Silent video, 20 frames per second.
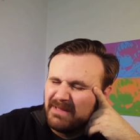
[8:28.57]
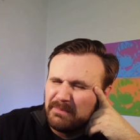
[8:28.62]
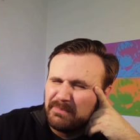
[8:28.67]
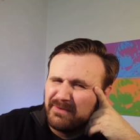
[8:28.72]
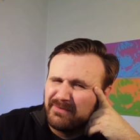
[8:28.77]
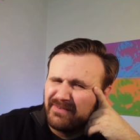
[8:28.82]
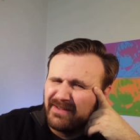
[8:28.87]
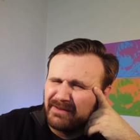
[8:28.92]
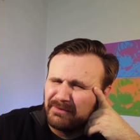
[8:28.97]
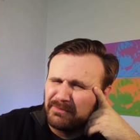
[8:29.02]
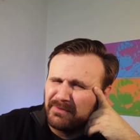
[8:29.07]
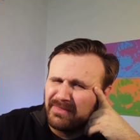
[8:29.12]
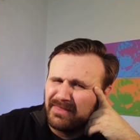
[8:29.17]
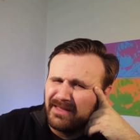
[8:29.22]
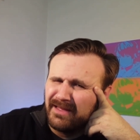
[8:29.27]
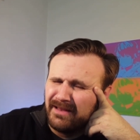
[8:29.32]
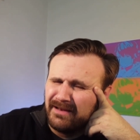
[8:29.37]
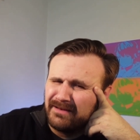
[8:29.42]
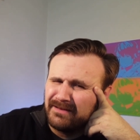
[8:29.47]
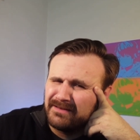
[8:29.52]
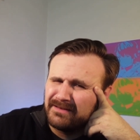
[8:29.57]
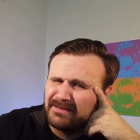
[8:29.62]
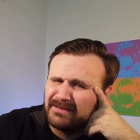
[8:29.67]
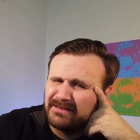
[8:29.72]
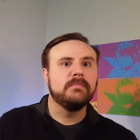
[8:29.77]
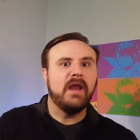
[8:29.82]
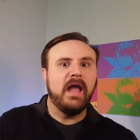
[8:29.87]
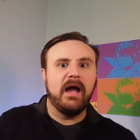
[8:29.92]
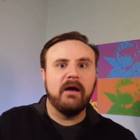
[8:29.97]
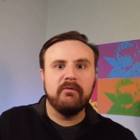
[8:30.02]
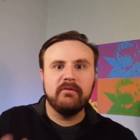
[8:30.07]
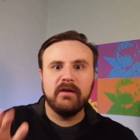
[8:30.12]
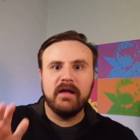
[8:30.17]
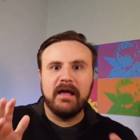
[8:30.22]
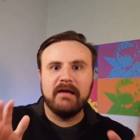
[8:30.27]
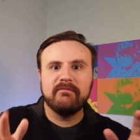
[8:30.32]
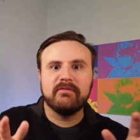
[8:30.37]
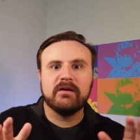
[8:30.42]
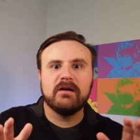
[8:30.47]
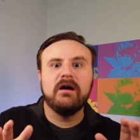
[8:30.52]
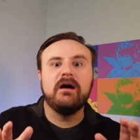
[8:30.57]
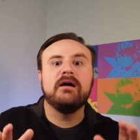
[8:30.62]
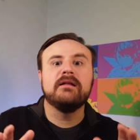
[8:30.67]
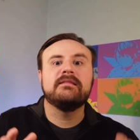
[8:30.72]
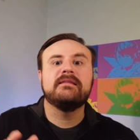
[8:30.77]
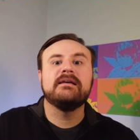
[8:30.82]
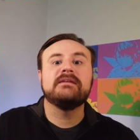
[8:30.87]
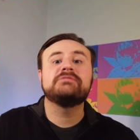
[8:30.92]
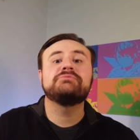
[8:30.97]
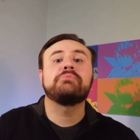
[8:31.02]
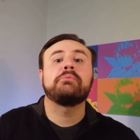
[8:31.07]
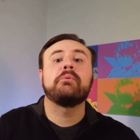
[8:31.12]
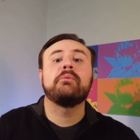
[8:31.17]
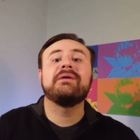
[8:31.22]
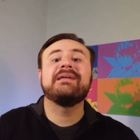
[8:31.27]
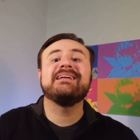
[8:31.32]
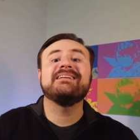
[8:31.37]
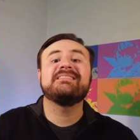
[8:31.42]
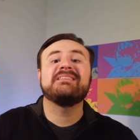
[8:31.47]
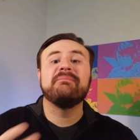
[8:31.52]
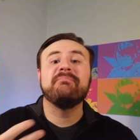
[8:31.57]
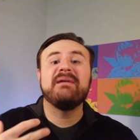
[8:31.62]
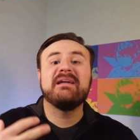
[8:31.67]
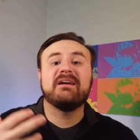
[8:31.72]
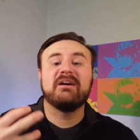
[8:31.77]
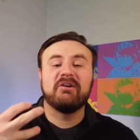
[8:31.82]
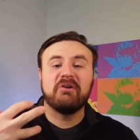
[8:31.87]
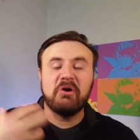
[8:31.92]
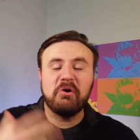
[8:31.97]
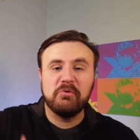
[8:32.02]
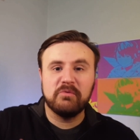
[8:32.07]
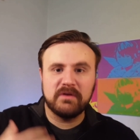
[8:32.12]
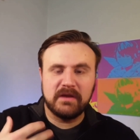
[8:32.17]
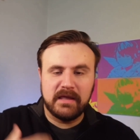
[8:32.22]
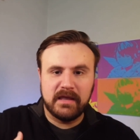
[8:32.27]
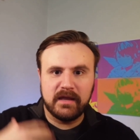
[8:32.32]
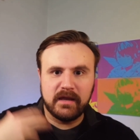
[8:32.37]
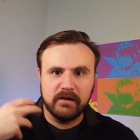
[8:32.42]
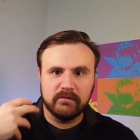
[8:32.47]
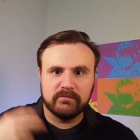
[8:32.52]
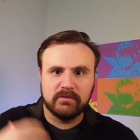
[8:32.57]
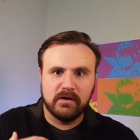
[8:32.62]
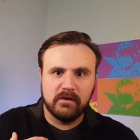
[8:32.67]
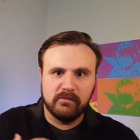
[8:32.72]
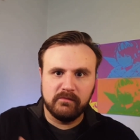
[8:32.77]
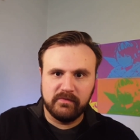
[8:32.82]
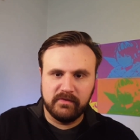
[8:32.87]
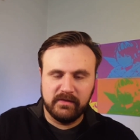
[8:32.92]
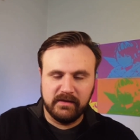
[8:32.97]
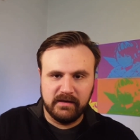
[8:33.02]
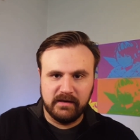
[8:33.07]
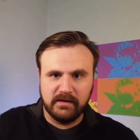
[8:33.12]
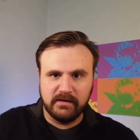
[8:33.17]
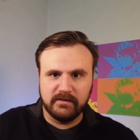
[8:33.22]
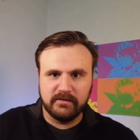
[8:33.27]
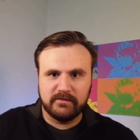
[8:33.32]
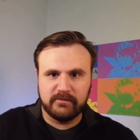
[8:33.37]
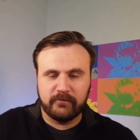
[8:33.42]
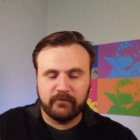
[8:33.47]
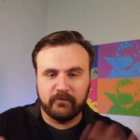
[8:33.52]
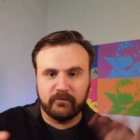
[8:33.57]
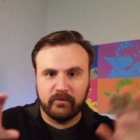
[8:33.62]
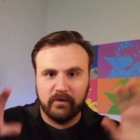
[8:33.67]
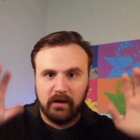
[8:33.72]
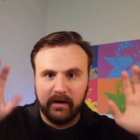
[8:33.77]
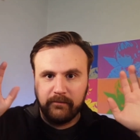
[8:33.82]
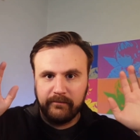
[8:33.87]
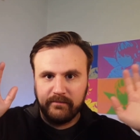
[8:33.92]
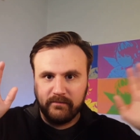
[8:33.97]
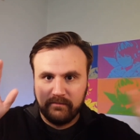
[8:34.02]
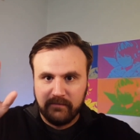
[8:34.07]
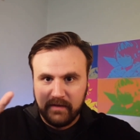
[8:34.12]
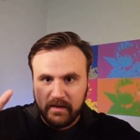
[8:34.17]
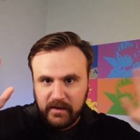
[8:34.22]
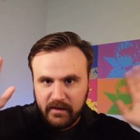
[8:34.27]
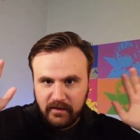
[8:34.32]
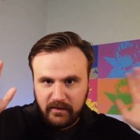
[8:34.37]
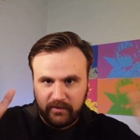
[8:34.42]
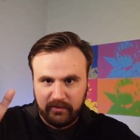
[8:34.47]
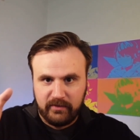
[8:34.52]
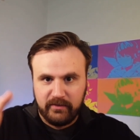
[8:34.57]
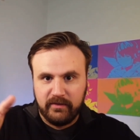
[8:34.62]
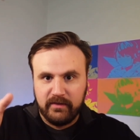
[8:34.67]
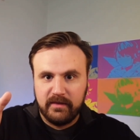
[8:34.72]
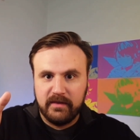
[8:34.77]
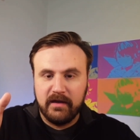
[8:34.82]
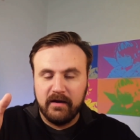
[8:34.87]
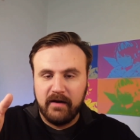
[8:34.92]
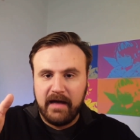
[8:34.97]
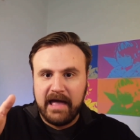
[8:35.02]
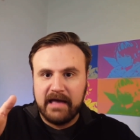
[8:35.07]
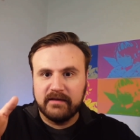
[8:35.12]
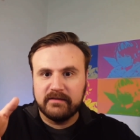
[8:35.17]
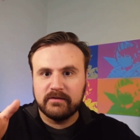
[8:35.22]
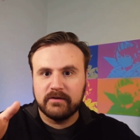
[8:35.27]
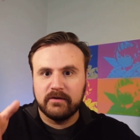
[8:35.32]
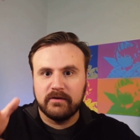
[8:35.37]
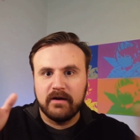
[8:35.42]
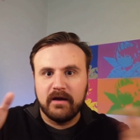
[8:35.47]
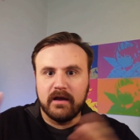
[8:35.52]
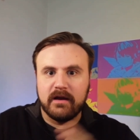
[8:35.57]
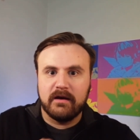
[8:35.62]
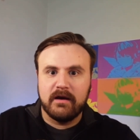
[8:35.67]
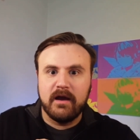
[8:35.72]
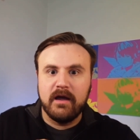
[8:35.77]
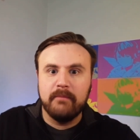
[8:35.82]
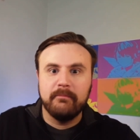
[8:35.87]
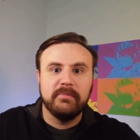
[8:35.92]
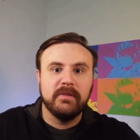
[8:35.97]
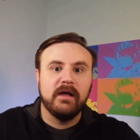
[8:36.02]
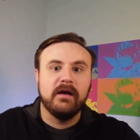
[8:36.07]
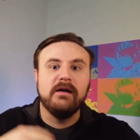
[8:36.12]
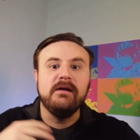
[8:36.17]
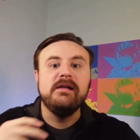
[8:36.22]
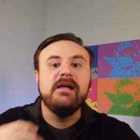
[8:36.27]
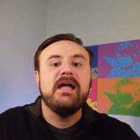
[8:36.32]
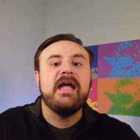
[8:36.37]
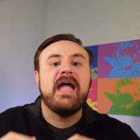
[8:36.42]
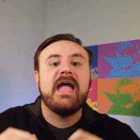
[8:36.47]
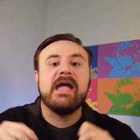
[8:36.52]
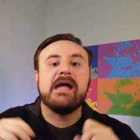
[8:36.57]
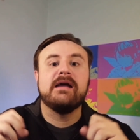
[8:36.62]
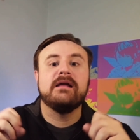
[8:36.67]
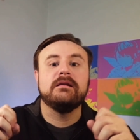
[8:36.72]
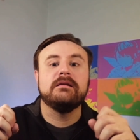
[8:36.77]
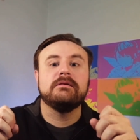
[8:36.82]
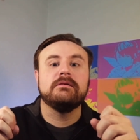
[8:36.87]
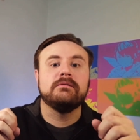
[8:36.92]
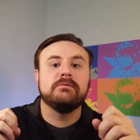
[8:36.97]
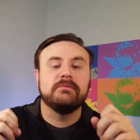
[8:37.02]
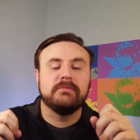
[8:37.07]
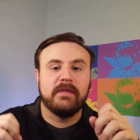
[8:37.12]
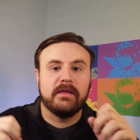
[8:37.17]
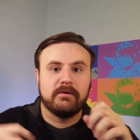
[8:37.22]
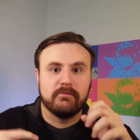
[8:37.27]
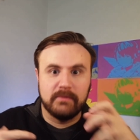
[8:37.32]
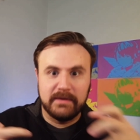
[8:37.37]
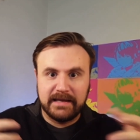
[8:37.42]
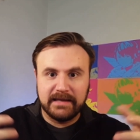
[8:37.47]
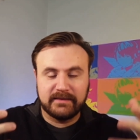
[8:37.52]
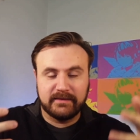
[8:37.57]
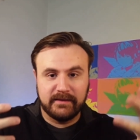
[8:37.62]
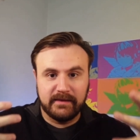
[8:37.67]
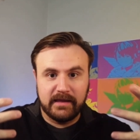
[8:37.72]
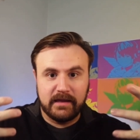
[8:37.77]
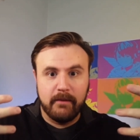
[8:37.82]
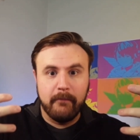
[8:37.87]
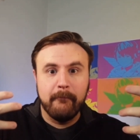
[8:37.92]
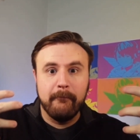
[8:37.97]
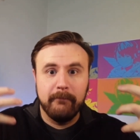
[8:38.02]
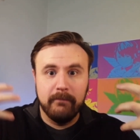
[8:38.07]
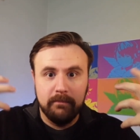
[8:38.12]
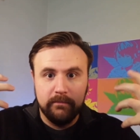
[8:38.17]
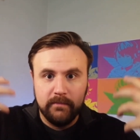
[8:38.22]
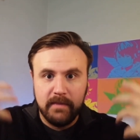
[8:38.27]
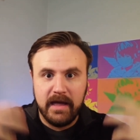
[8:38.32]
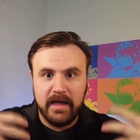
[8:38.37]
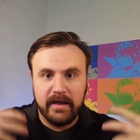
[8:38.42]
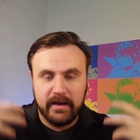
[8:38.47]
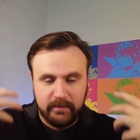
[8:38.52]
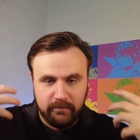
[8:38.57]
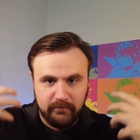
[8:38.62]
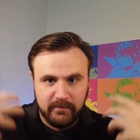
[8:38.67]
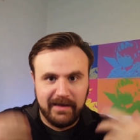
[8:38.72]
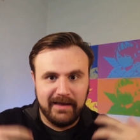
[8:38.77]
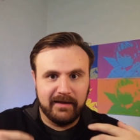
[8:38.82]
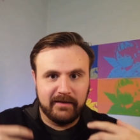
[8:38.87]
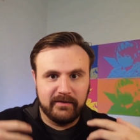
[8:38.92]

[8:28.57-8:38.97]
Might be fine with that. I want to have a contest where we get to make our own hero that is from, you know, Asker or Emblem, and like we get to like make